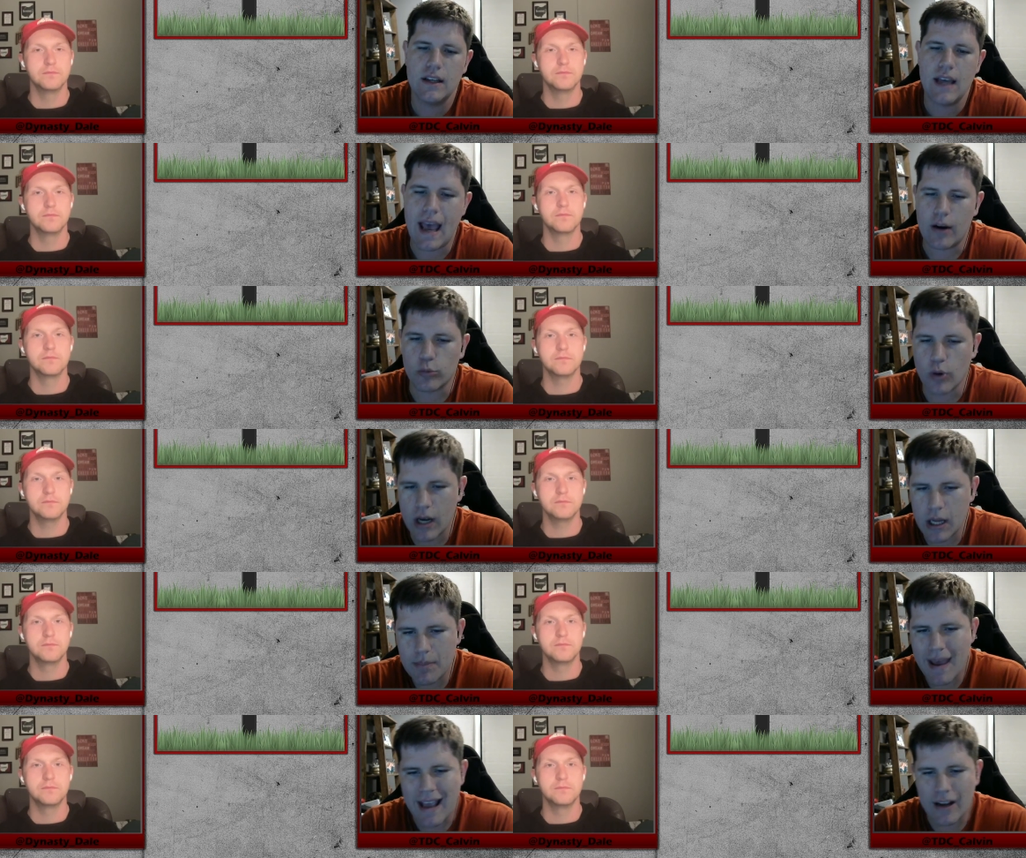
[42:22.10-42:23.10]
Speaker 1: at
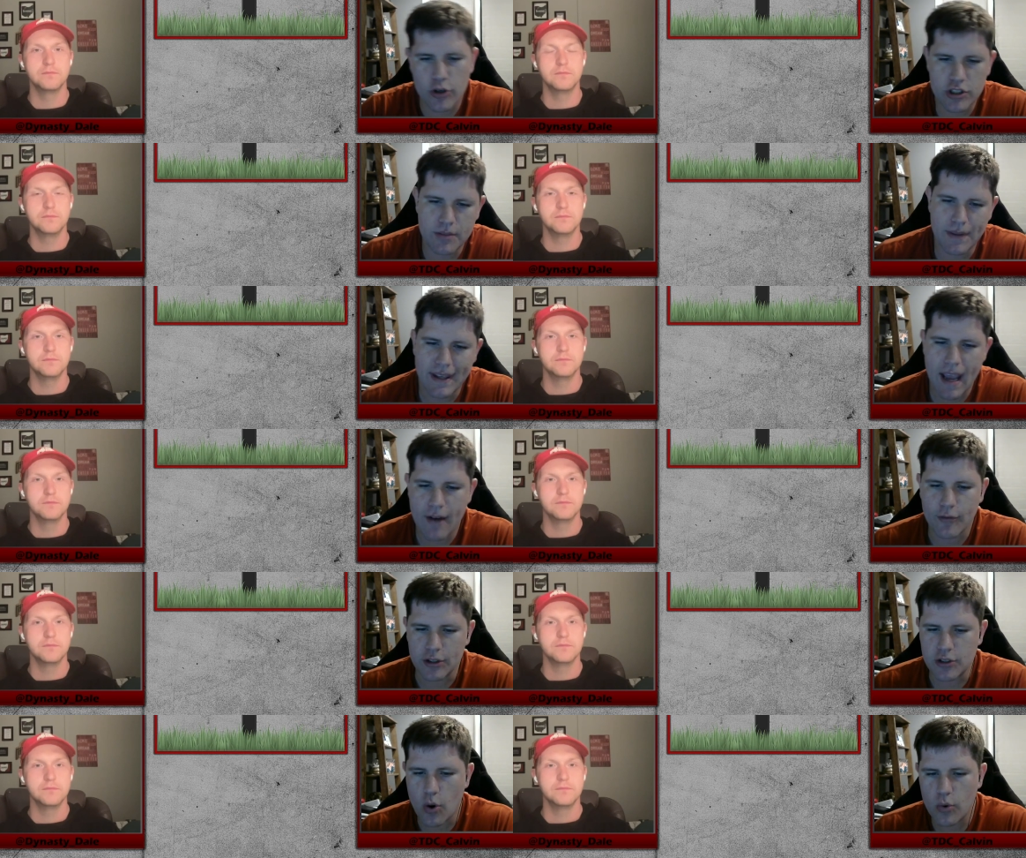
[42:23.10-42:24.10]
running back, Christian
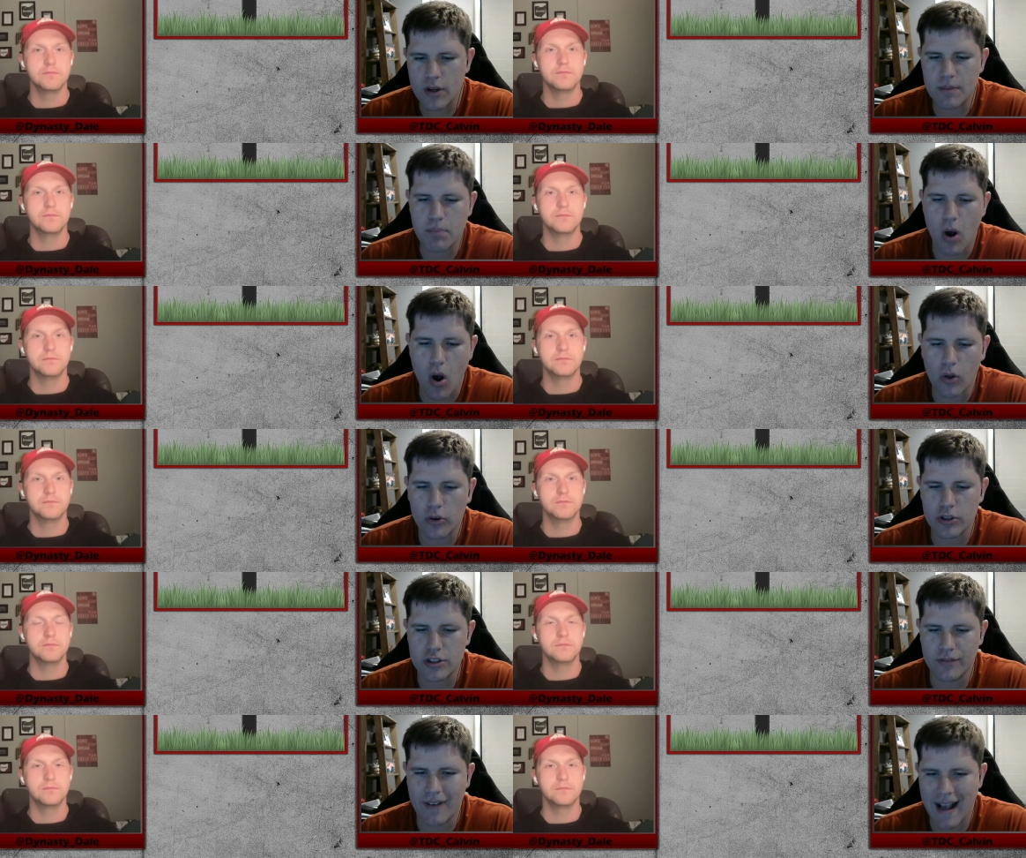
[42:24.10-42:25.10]
McCaffrey, Tony
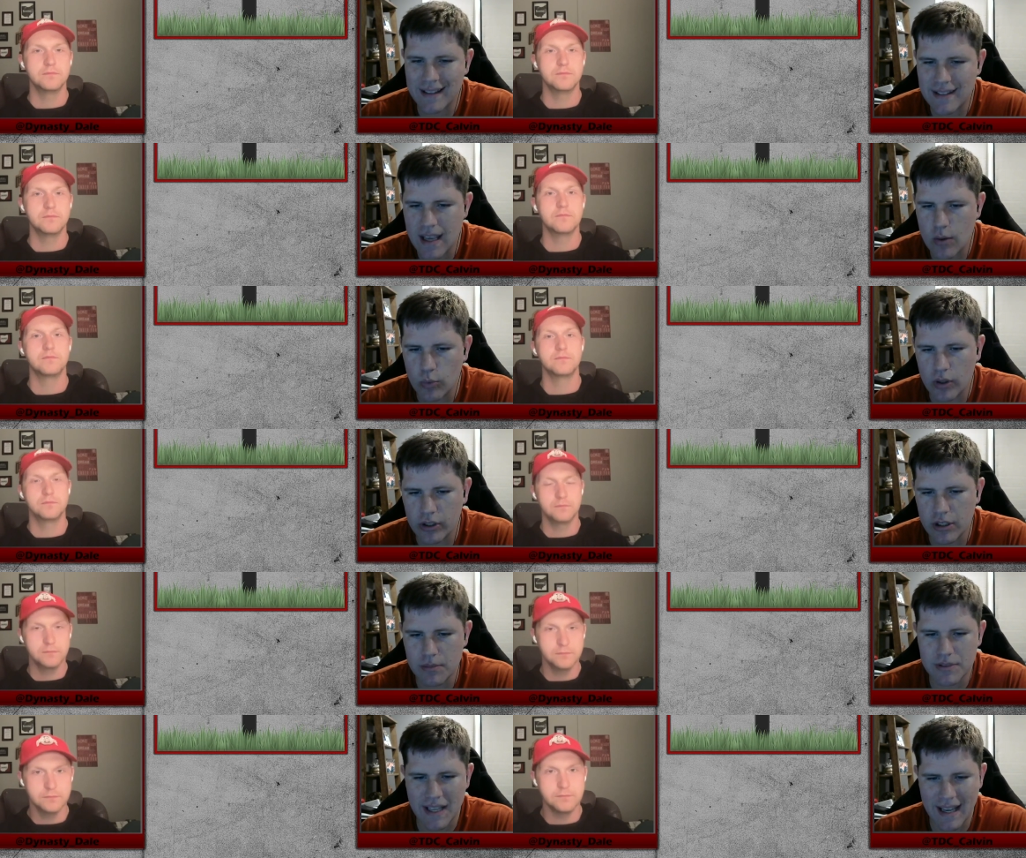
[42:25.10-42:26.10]
Pollard, Javonte
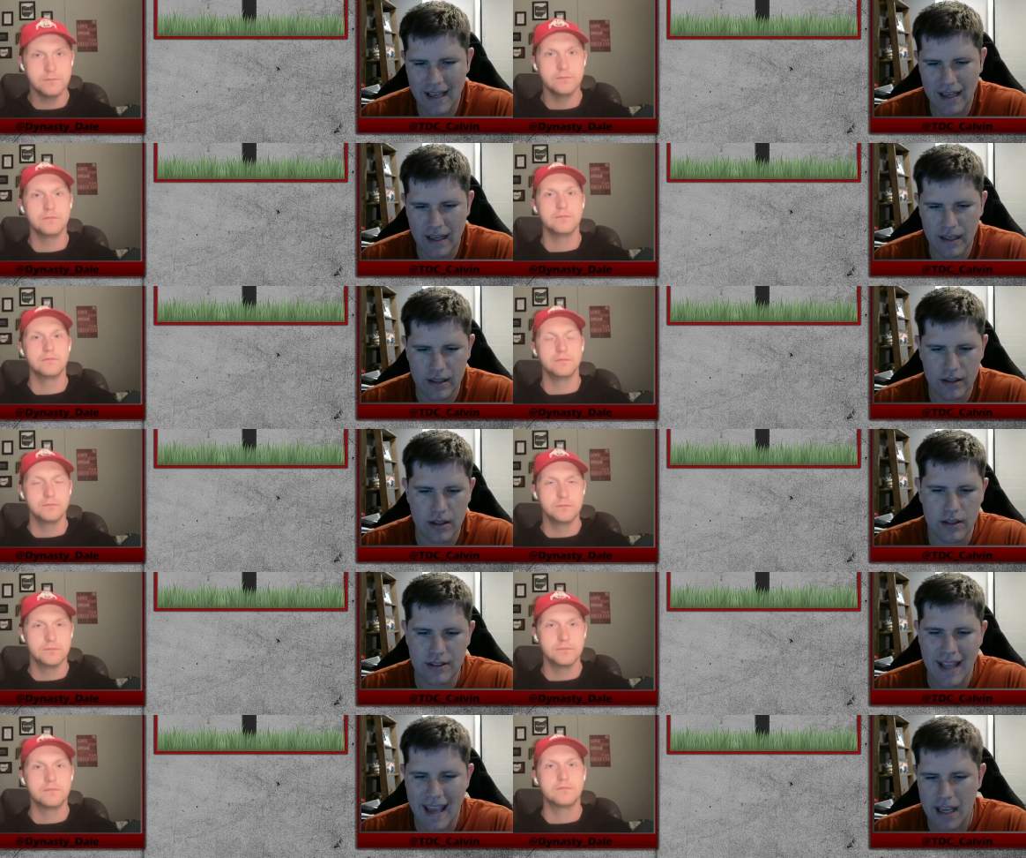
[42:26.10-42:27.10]
Williams,
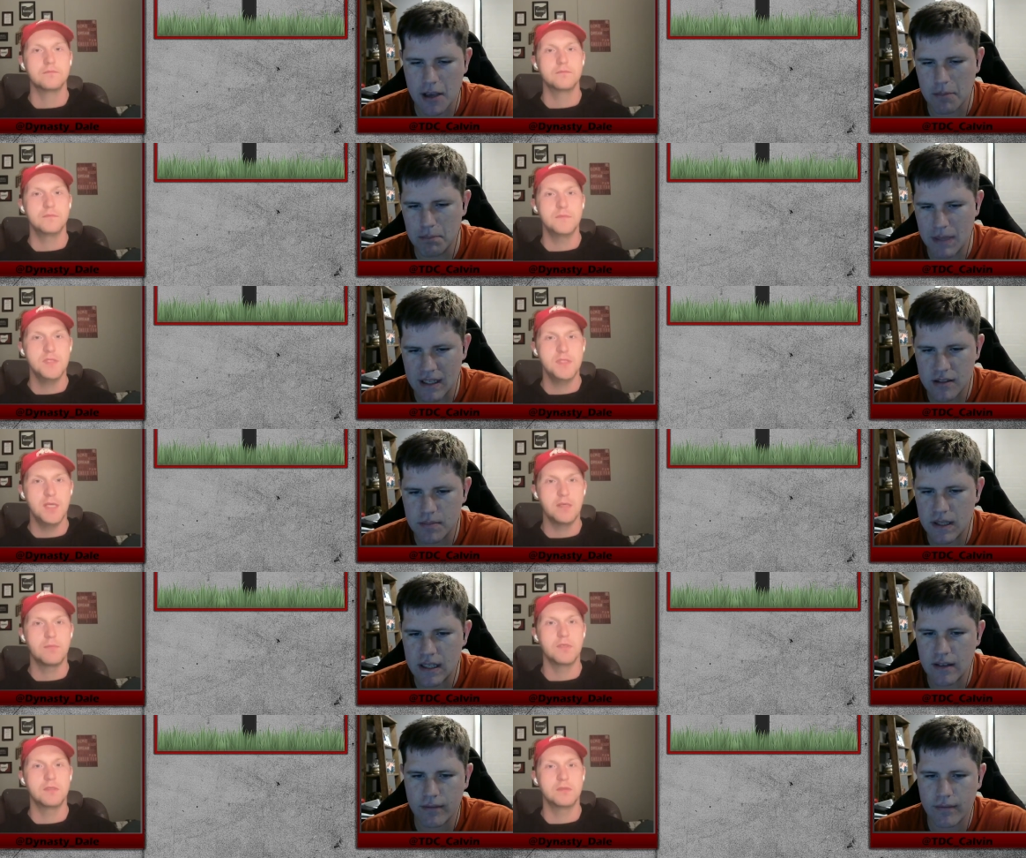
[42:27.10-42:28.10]
and Tank Bigsby.